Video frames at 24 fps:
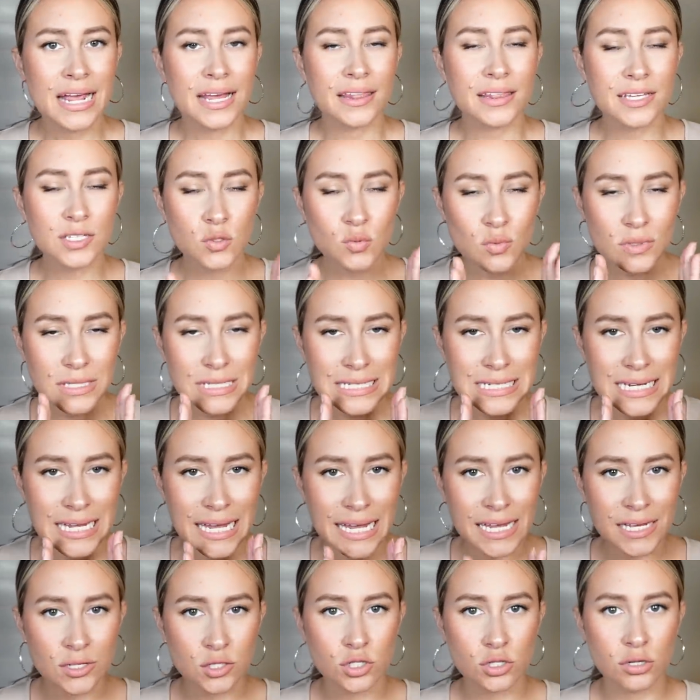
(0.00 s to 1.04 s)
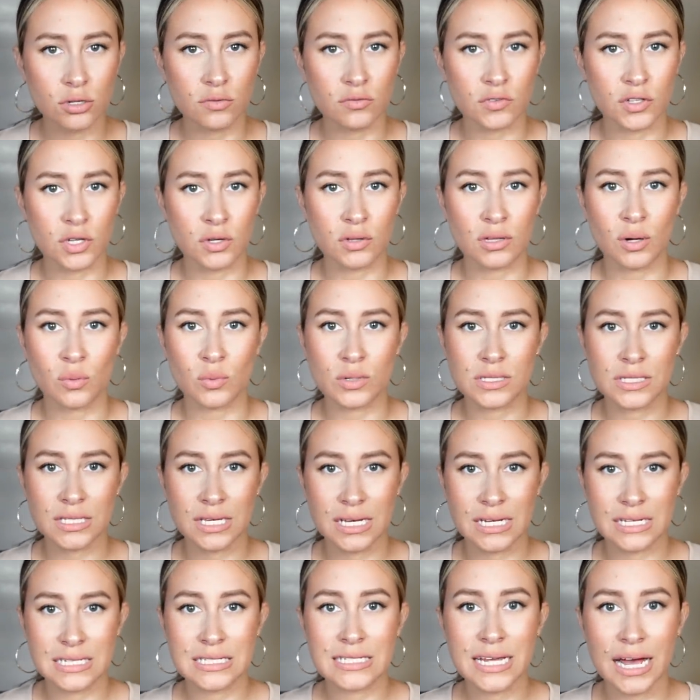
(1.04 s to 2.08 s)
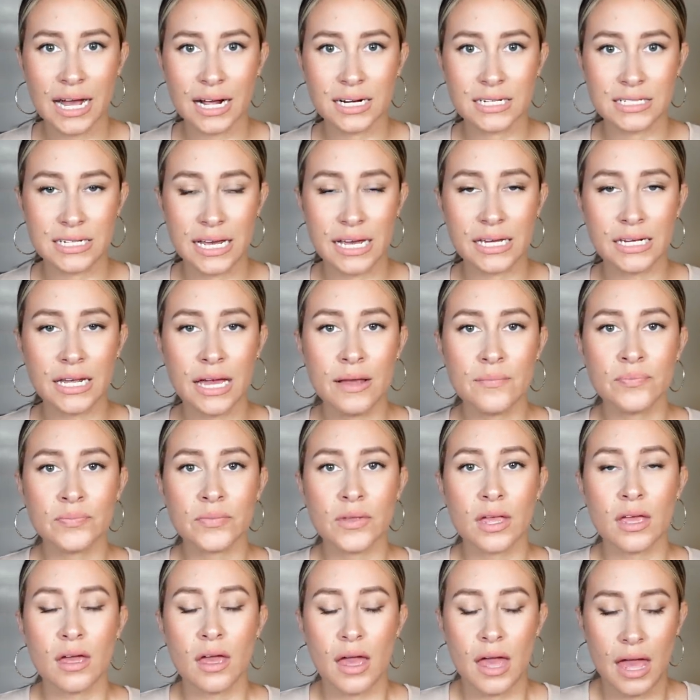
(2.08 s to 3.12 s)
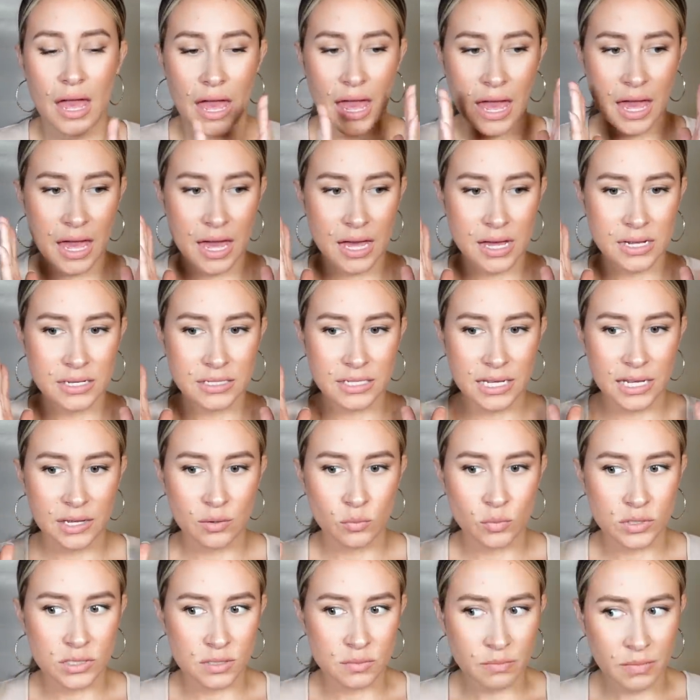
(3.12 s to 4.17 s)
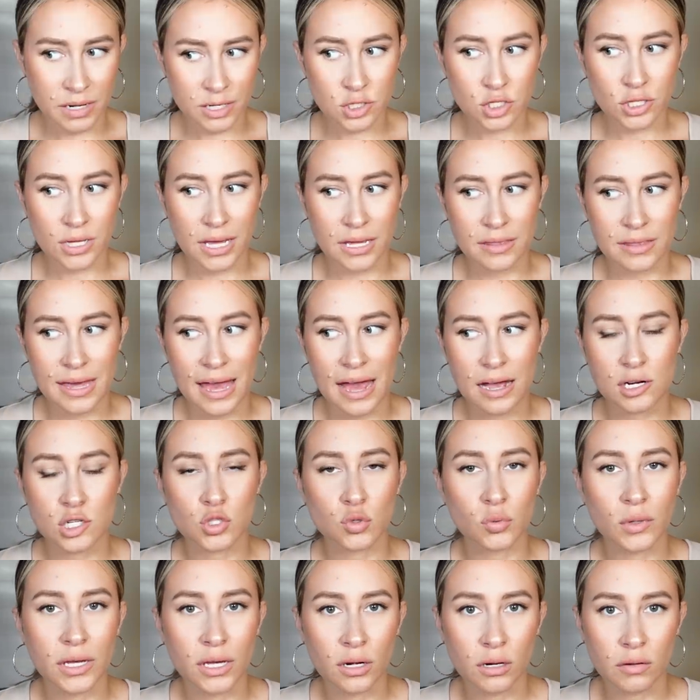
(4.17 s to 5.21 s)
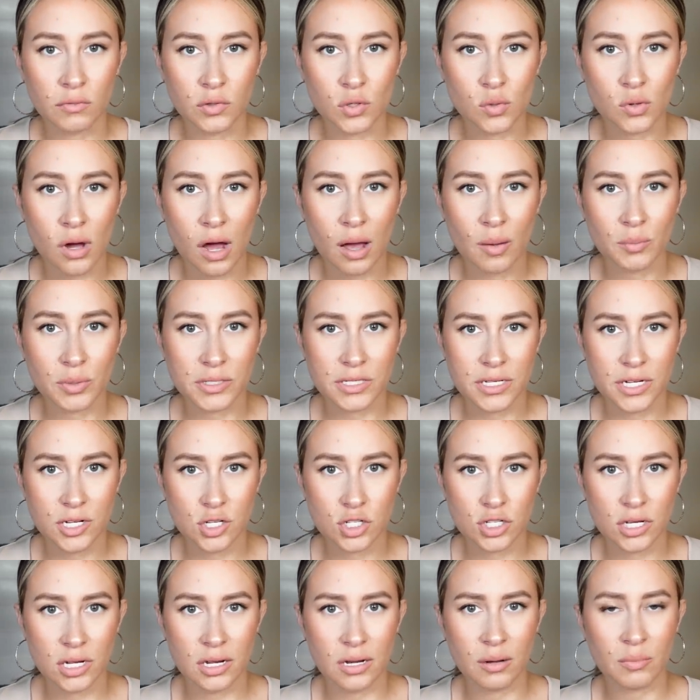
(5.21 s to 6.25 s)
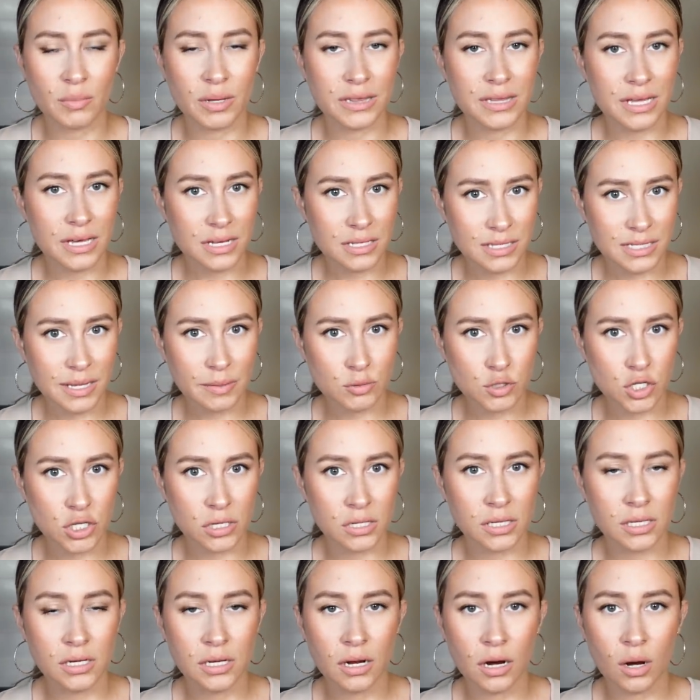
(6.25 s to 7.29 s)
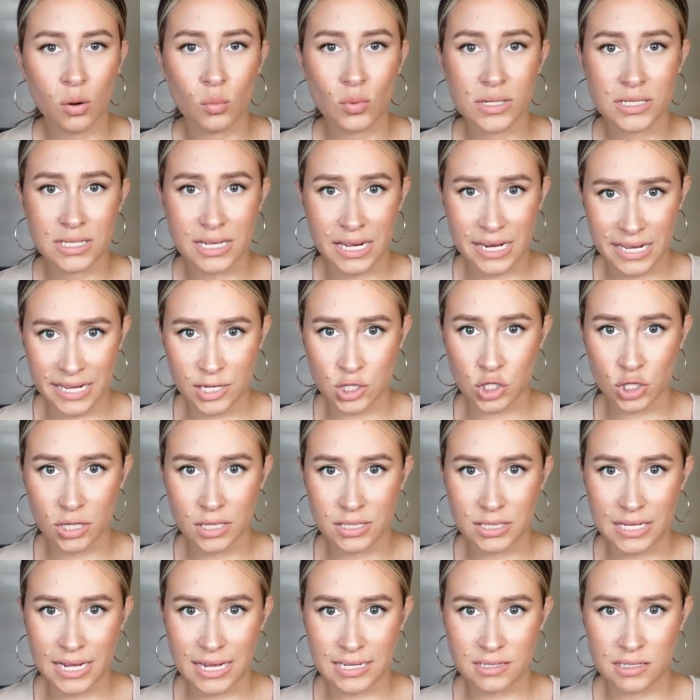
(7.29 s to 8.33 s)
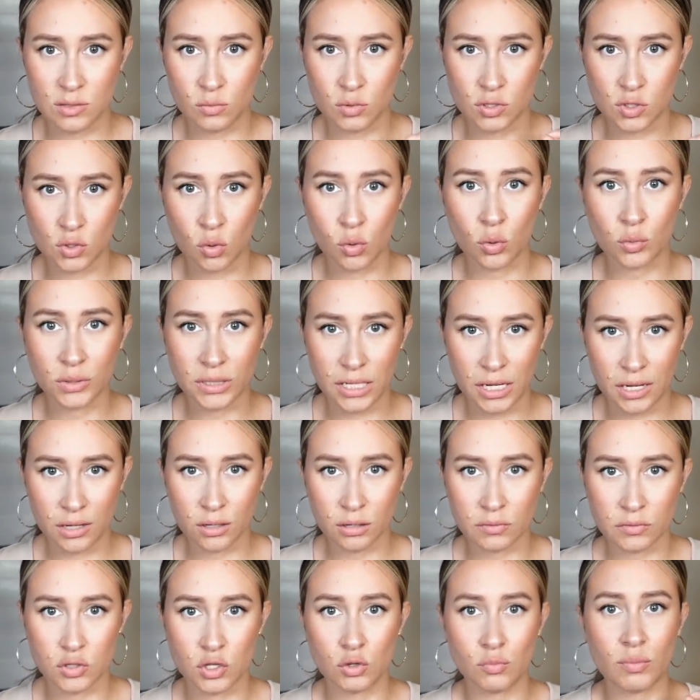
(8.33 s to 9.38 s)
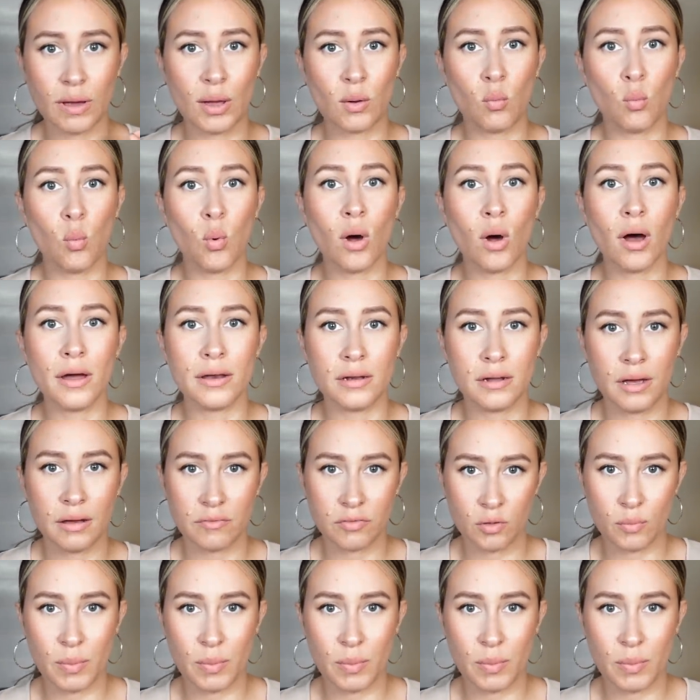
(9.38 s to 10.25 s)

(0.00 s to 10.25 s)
This was an interview that was conducted, and it was much like the actual interview competition, but the exception here was that each contestant was only interviewed by one of the